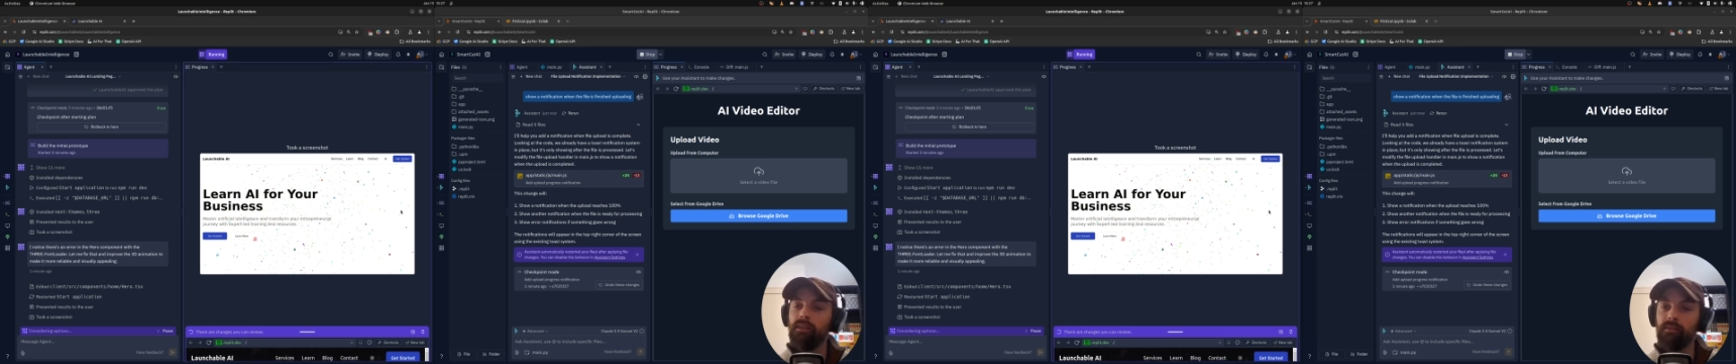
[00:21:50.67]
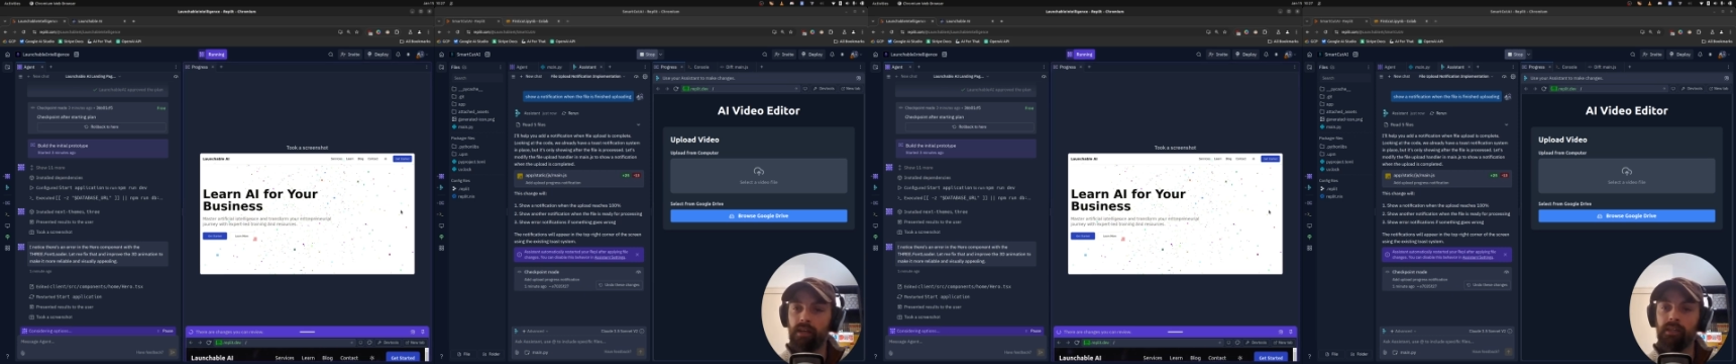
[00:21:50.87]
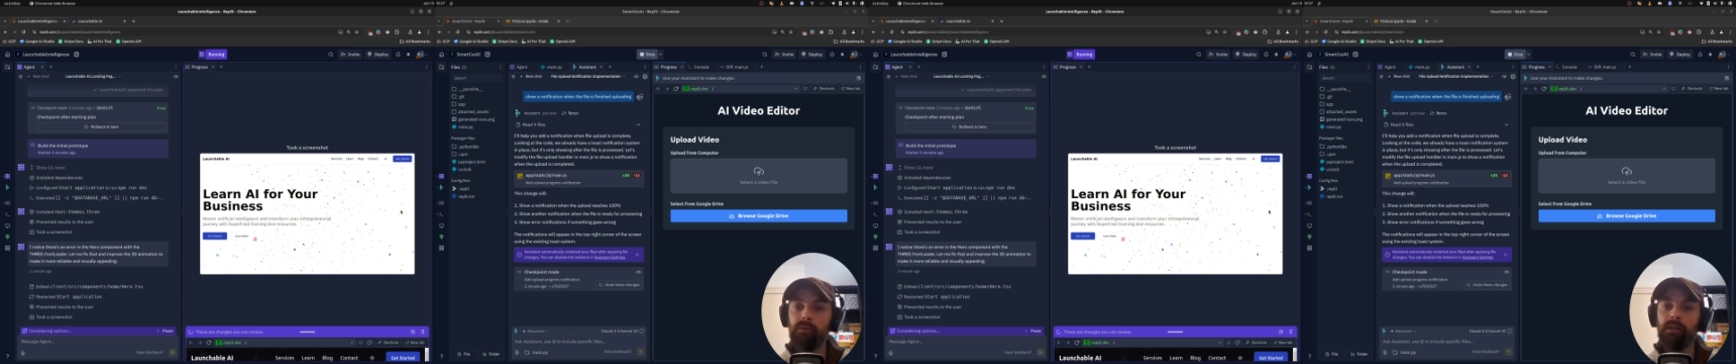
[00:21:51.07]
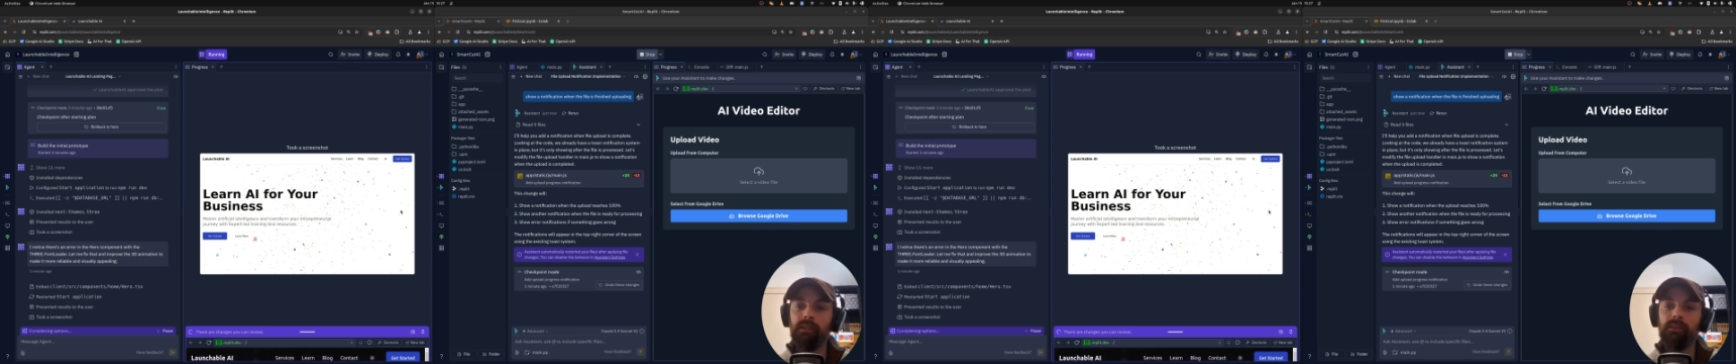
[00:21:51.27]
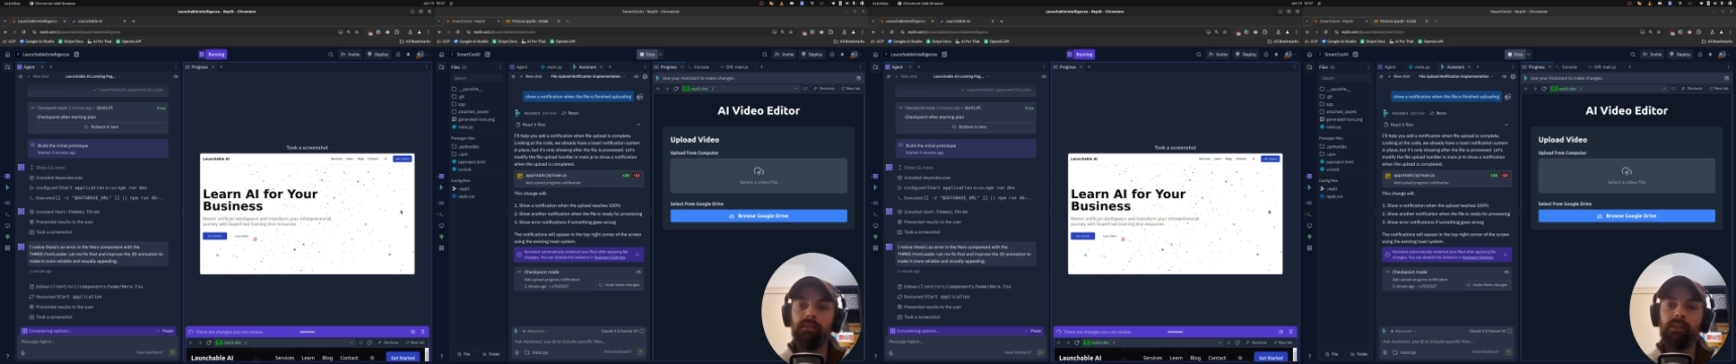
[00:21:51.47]

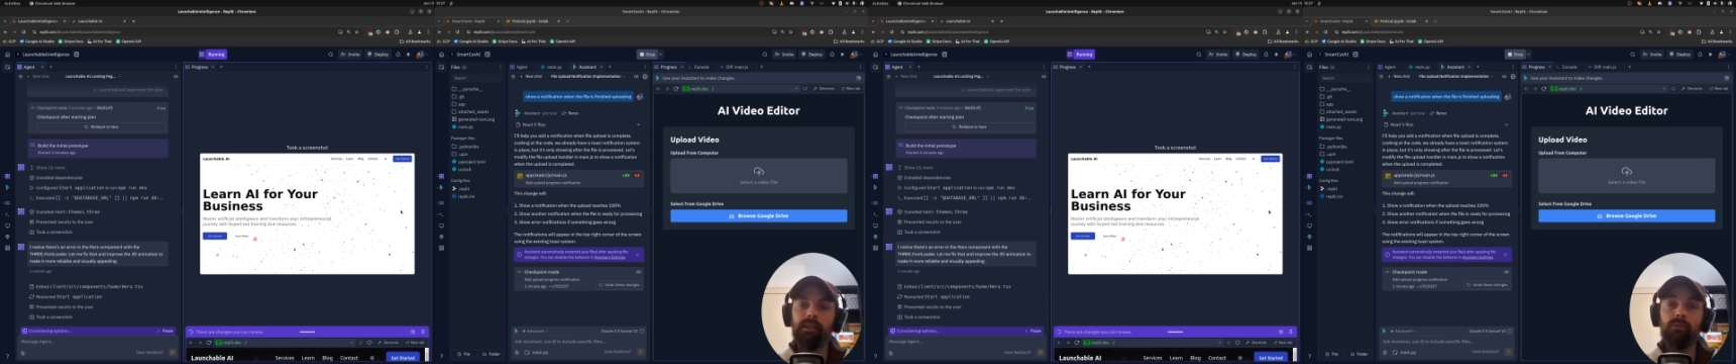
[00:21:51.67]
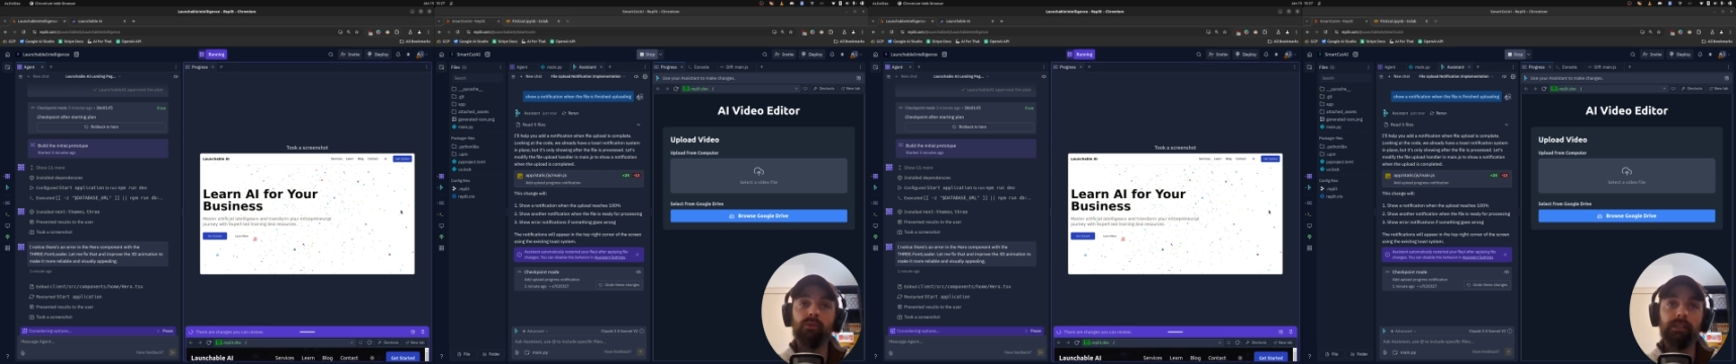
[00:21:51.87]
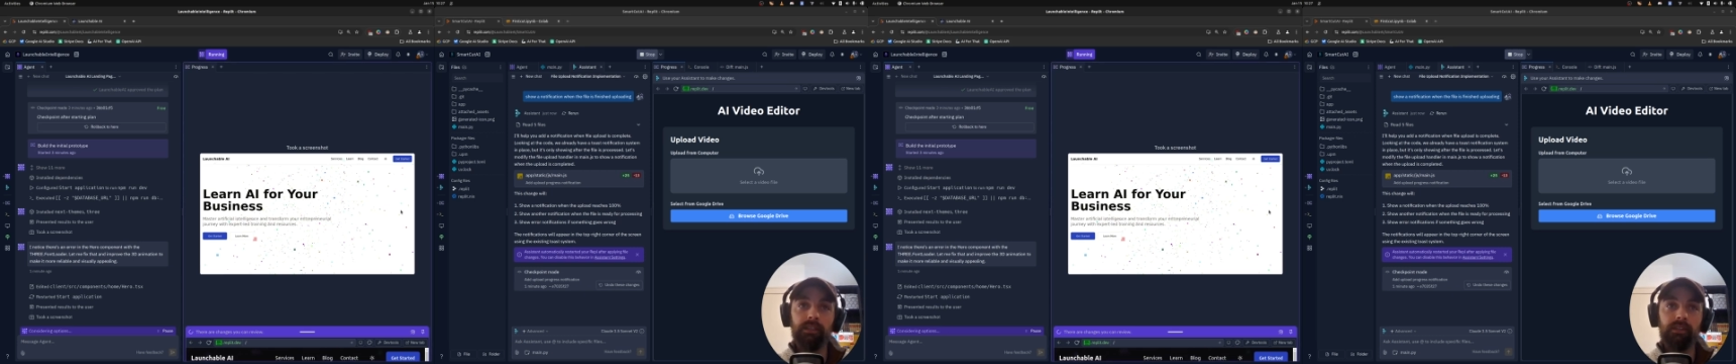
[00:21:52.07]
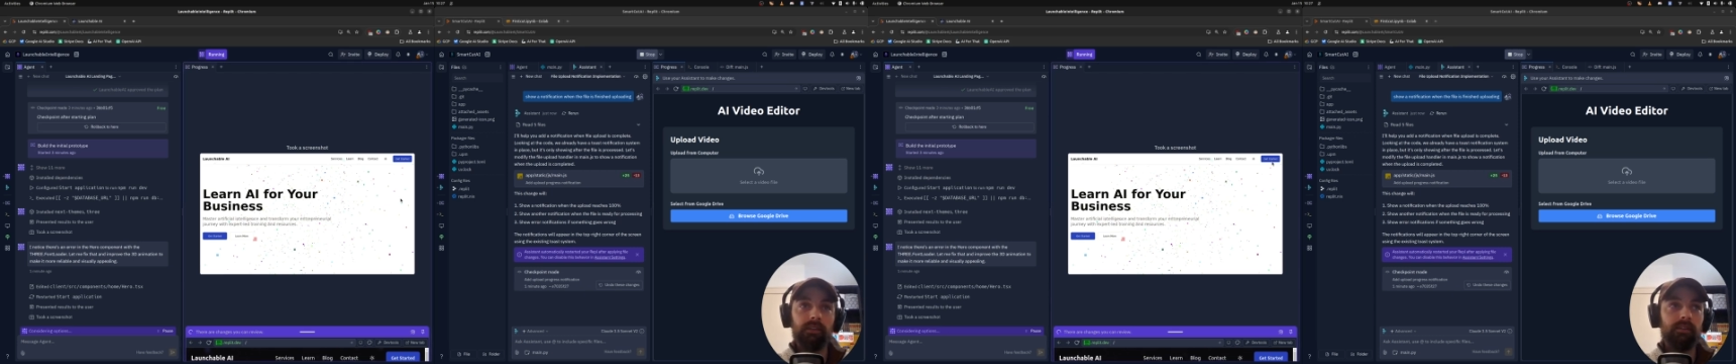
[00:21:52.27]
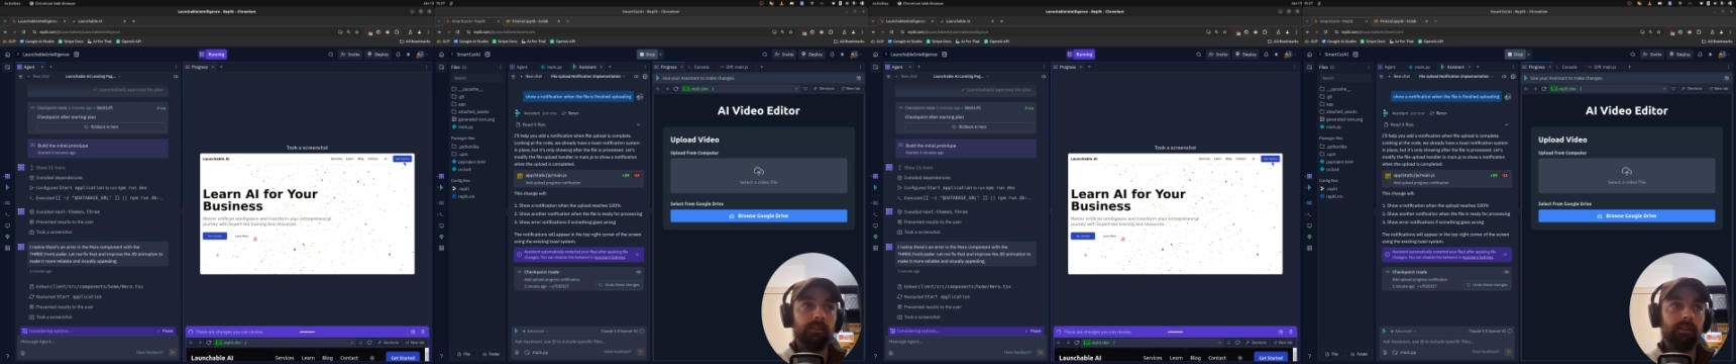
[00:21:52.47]
evaluate, and then
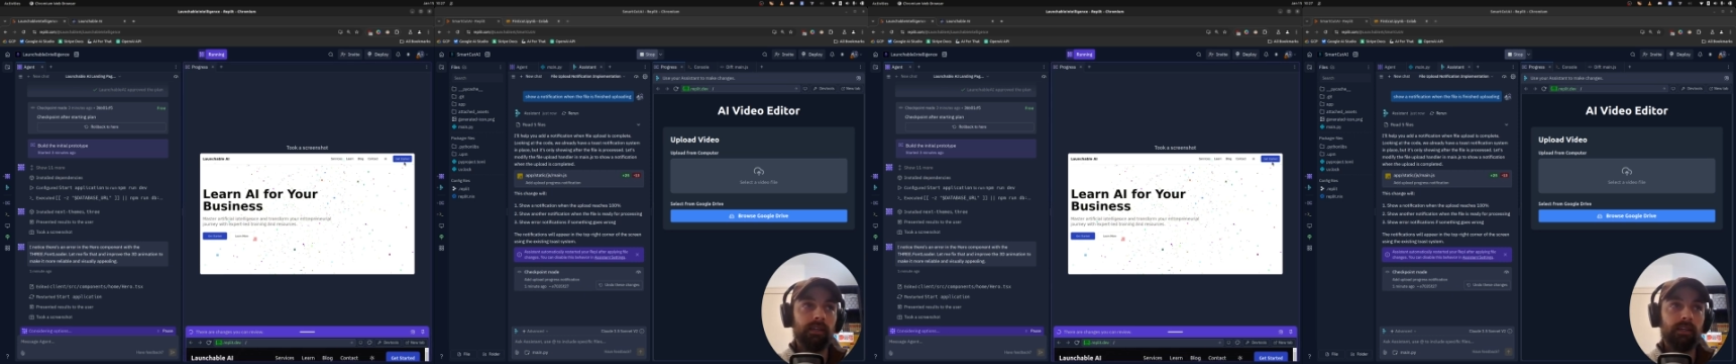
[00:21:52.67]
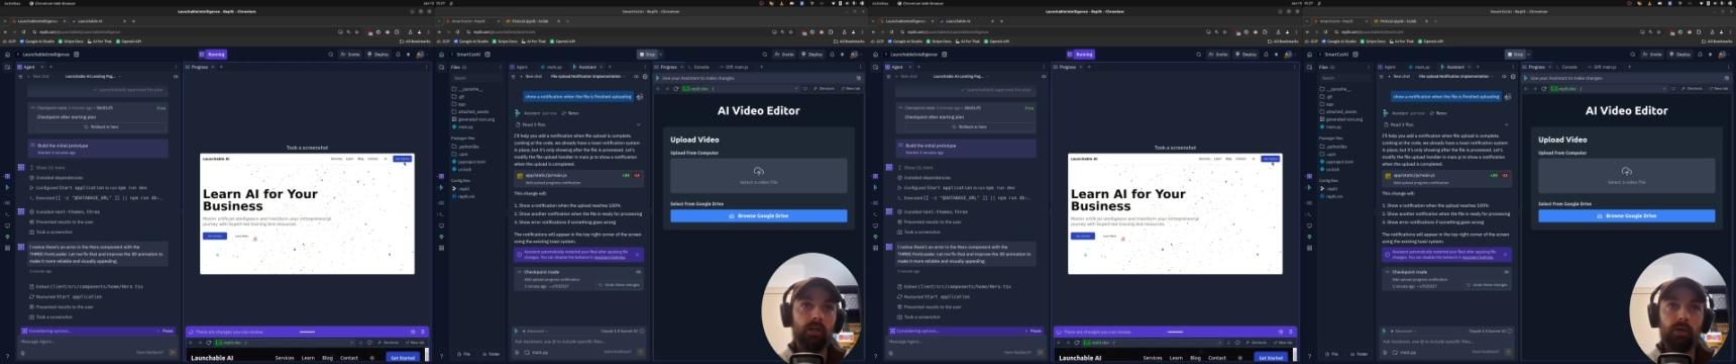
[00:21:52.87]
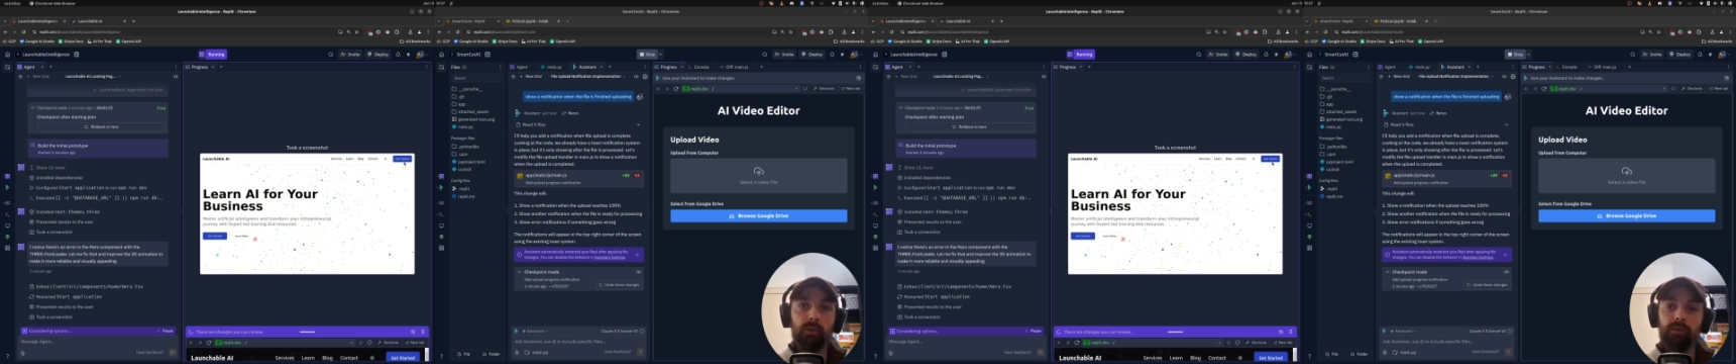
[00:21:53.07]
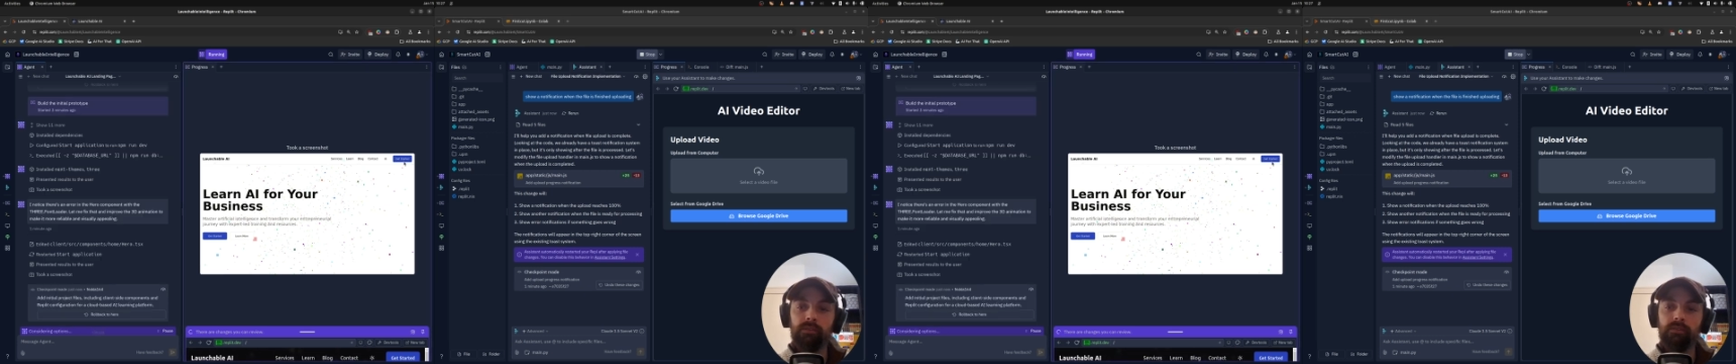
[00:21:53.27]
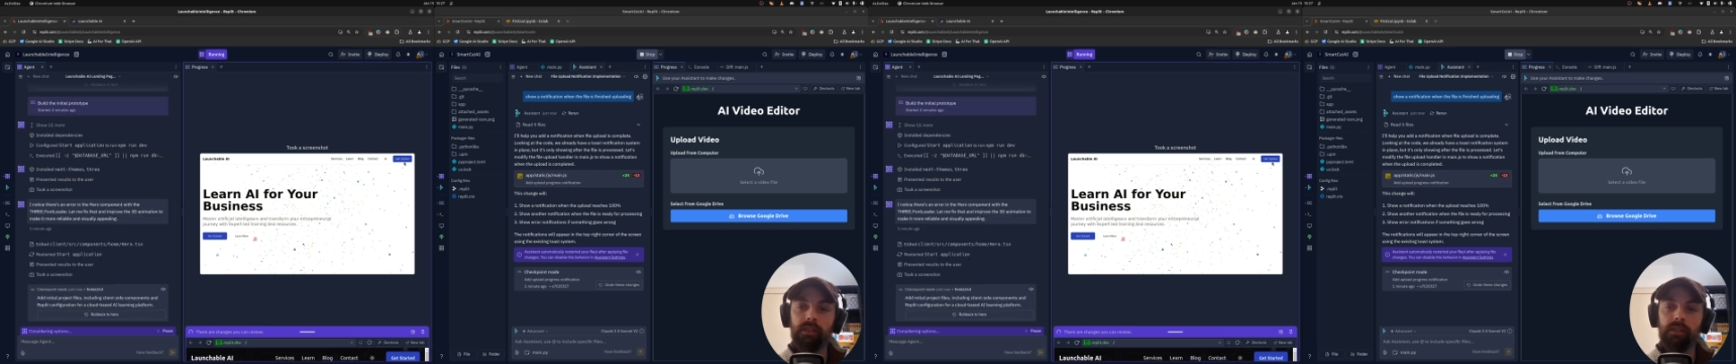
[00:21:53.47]
code,